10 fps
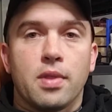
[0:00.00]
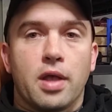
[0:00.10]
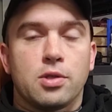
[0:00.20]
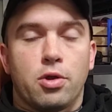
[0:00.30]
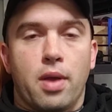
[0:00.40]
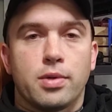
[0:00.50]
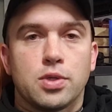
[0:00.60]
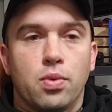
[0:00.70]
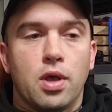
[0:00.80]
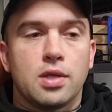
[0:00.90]
I told her how much
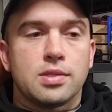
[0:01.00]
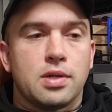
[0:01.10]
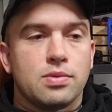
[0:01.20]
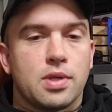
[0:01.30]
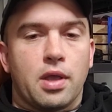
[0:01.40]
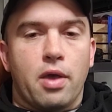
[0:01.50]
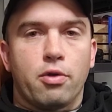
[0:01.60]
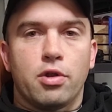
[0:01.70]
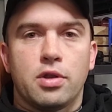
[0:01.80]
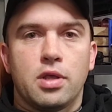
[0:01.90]
it was, and it was like how
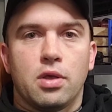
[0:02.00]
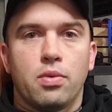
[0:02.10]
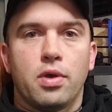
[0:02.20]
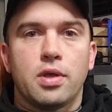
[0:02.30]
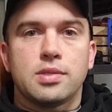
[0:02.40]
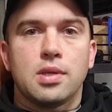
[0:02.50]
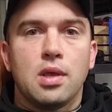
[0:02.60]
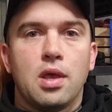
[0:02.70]
good a deal it was.